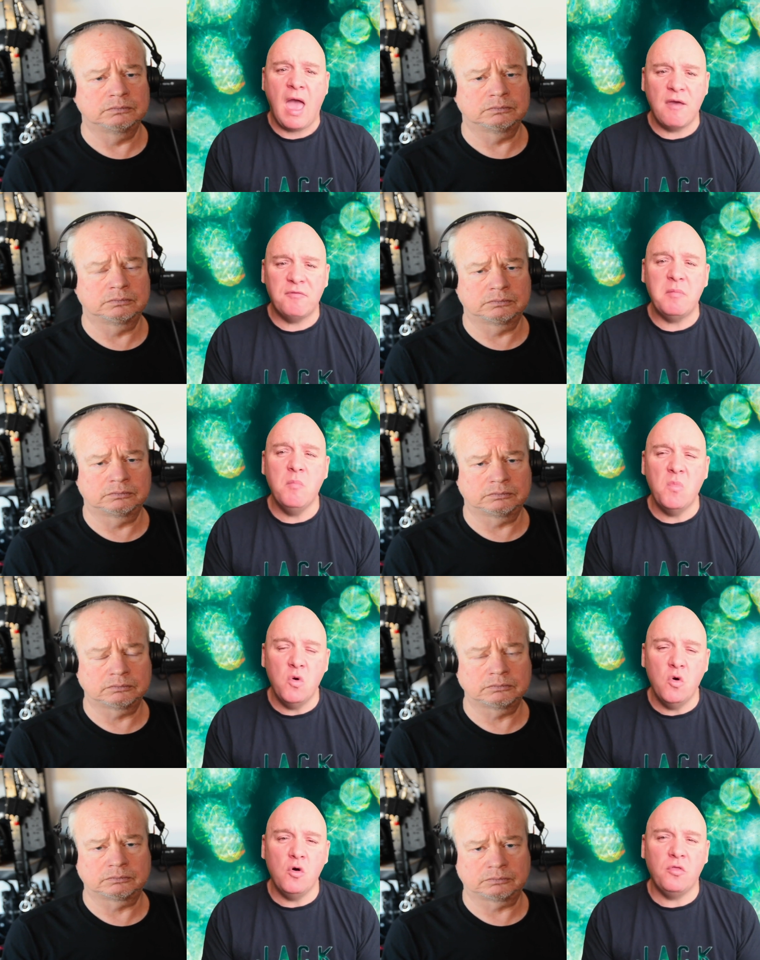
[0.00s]
Speaker 1: having
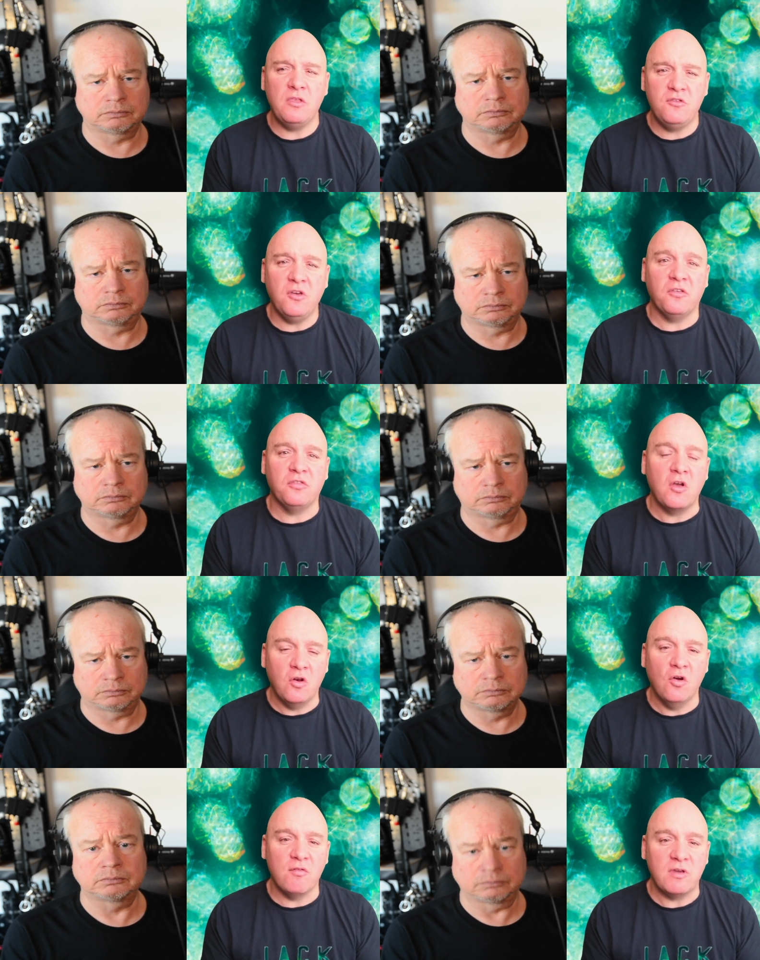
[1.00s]
more than just the
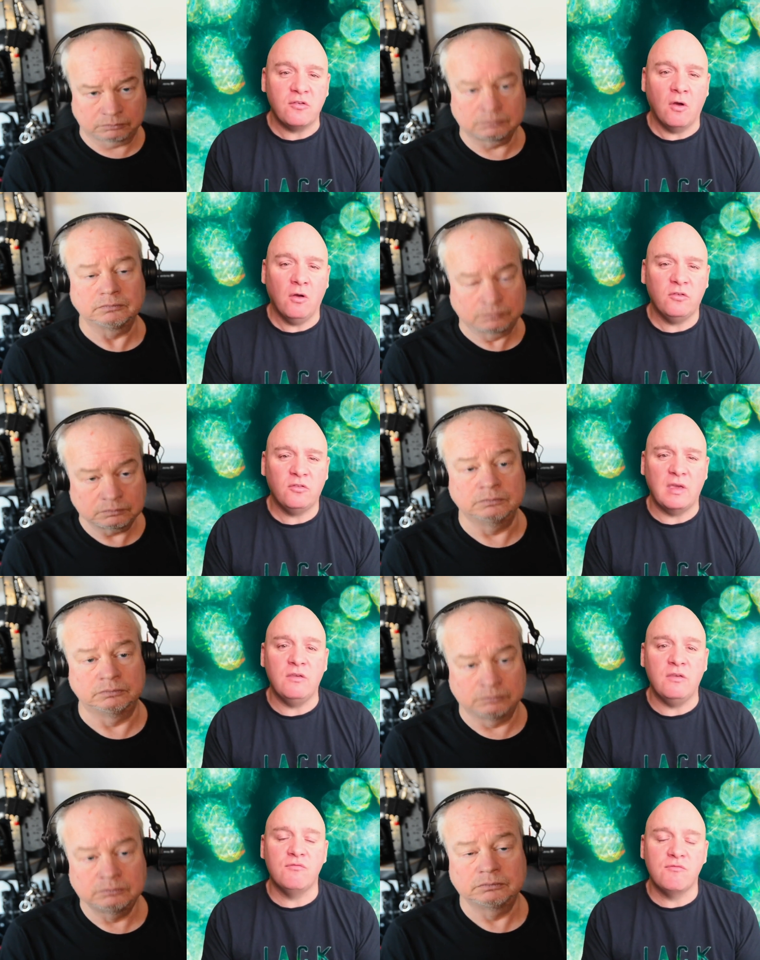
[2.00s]
glory shots
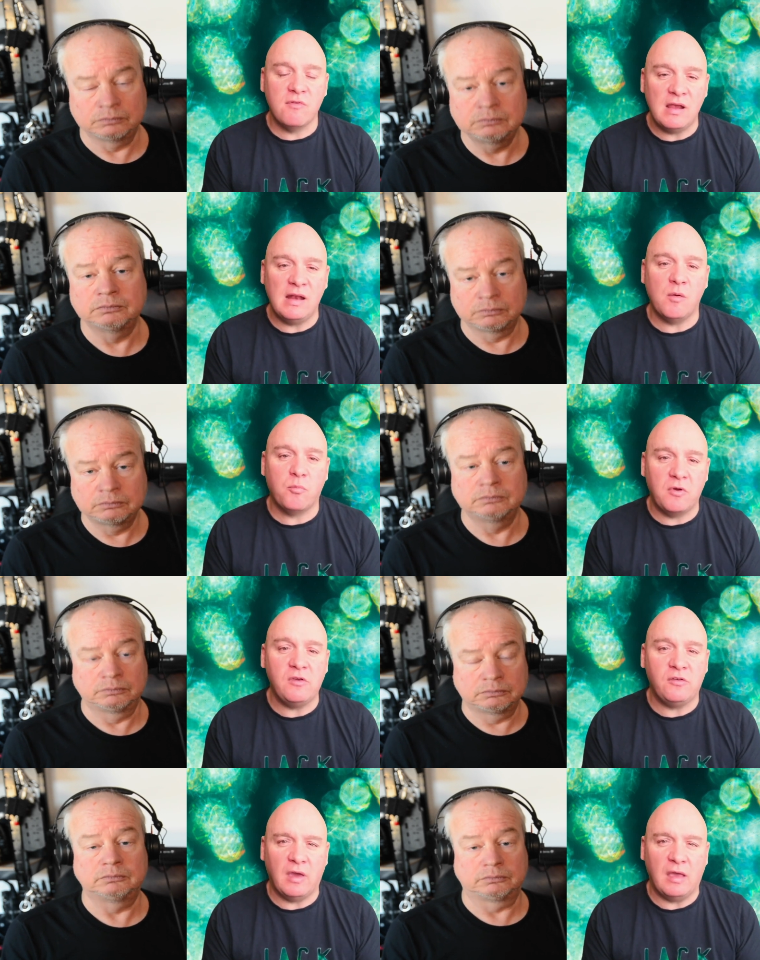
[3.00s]
is really
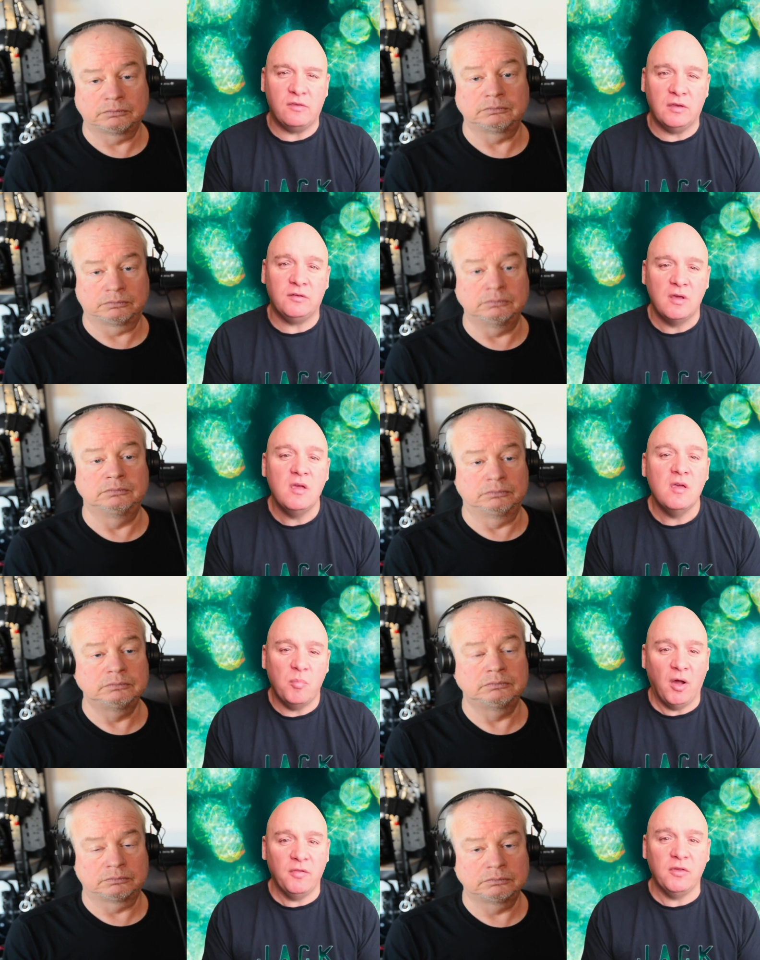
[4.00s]
appreciated
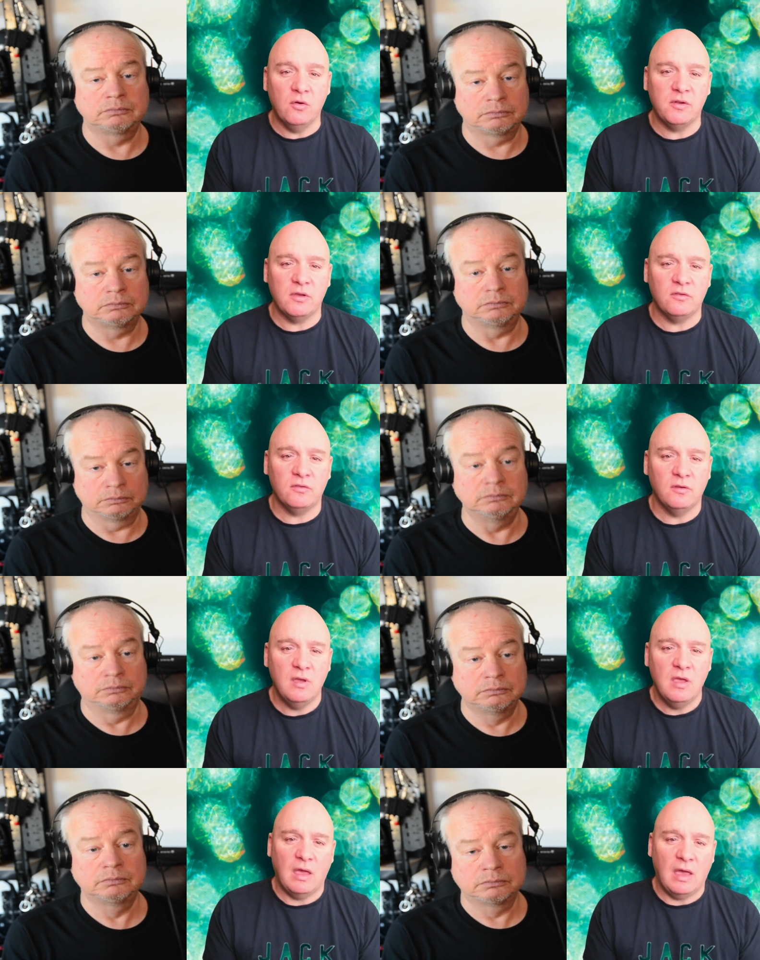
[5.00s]
by the audience.
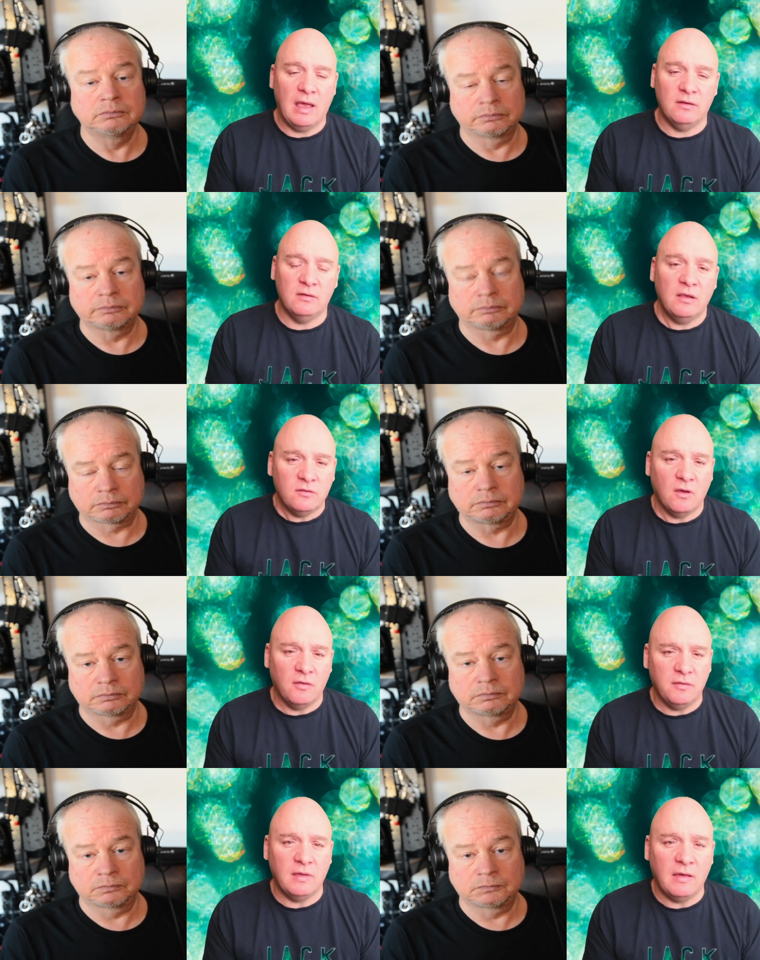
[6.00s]
Speaker 2: And yeah, so
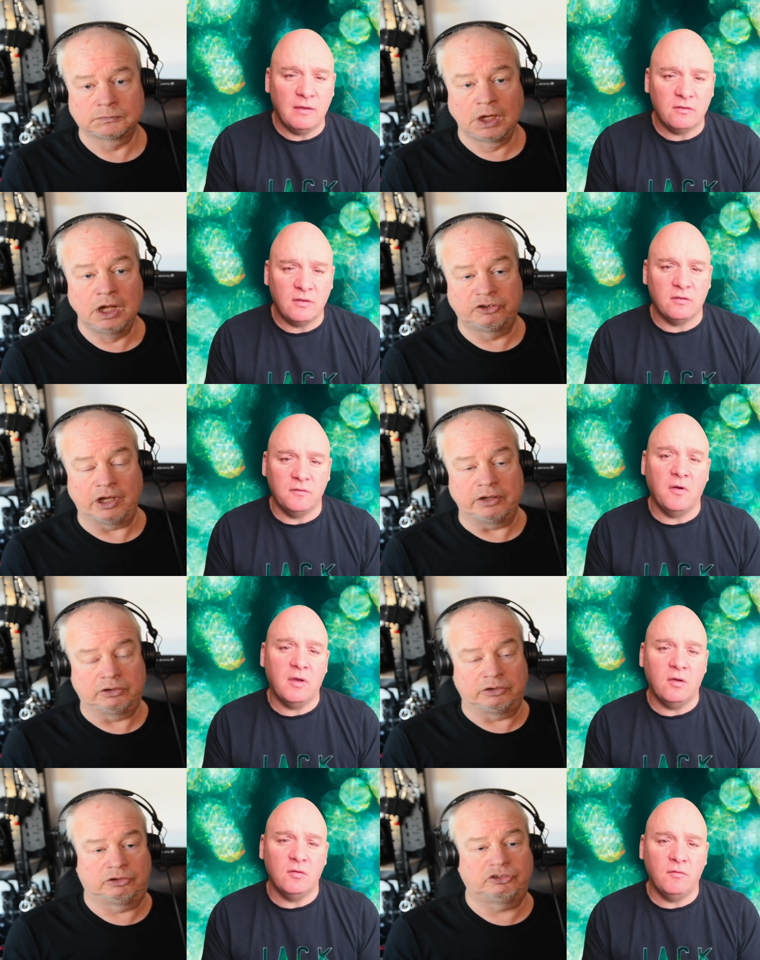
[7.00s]
I think, yeah, that's a very
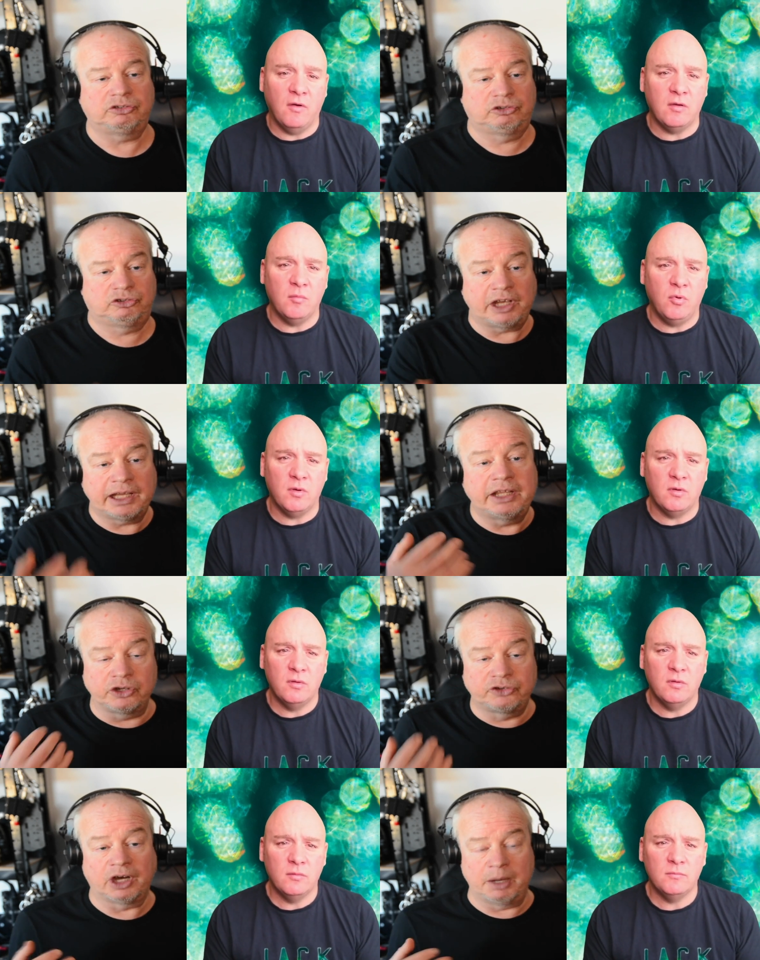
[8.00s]
good point.
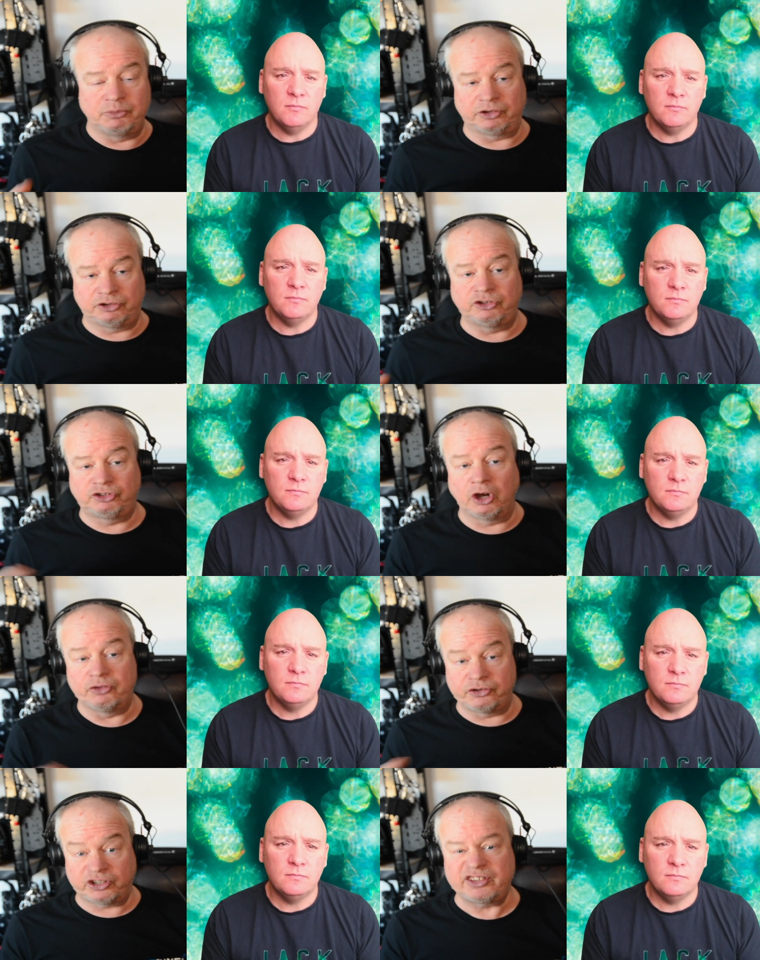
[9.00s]
Taking the time to actually
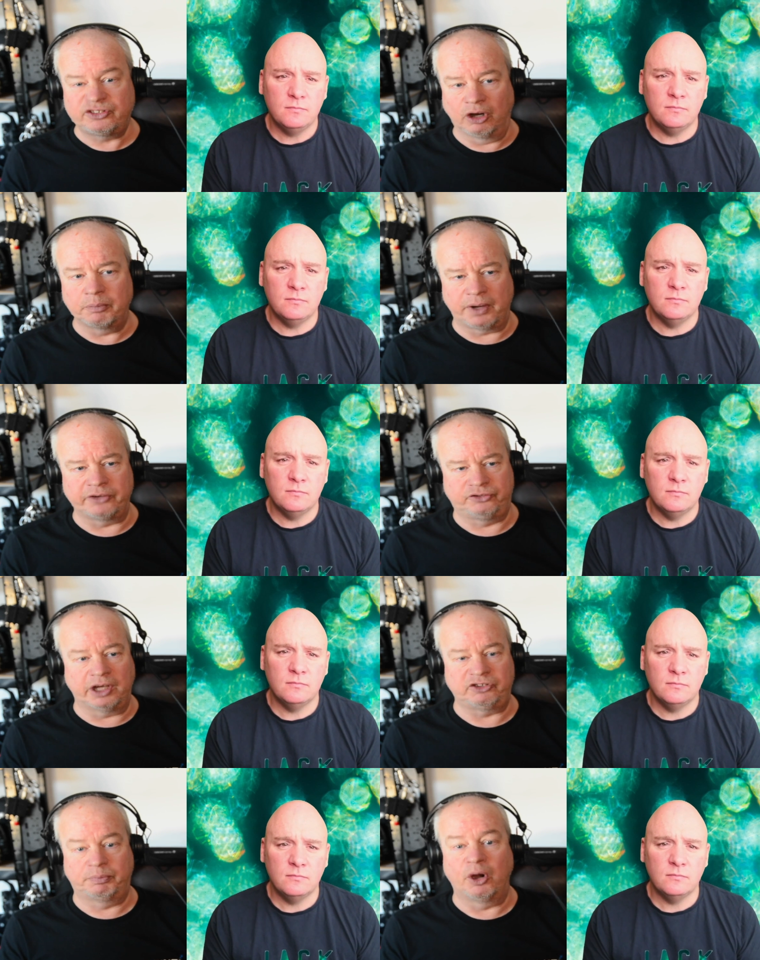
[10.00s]
show the setup
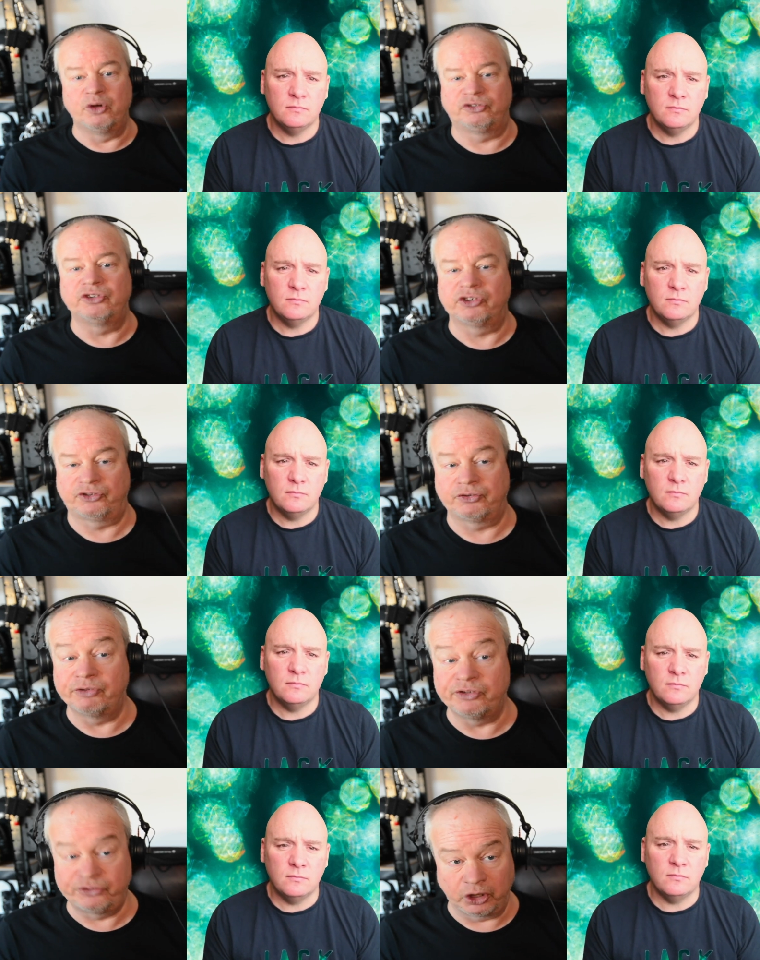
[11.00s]
as opposed to just the